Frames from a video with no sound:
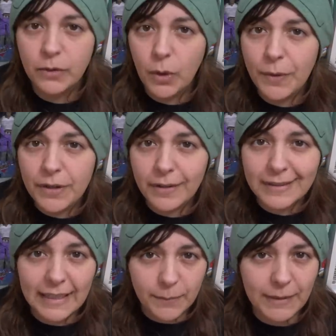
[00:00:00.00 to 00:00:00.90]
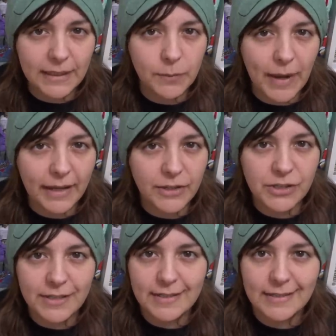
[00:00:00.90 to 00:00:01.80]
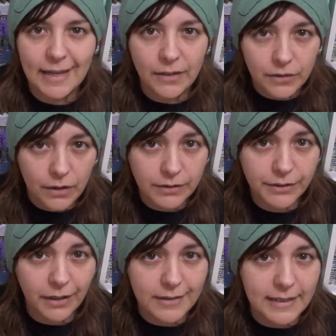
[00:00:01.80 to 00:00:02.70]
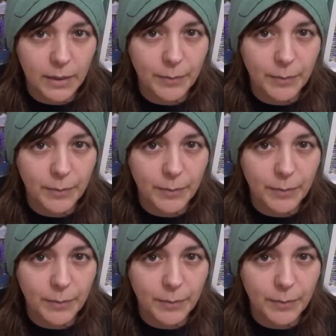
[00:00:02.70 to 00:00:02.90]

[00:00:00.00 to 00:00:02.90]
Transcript: Nowhere on the immediate package does it say non-toxic,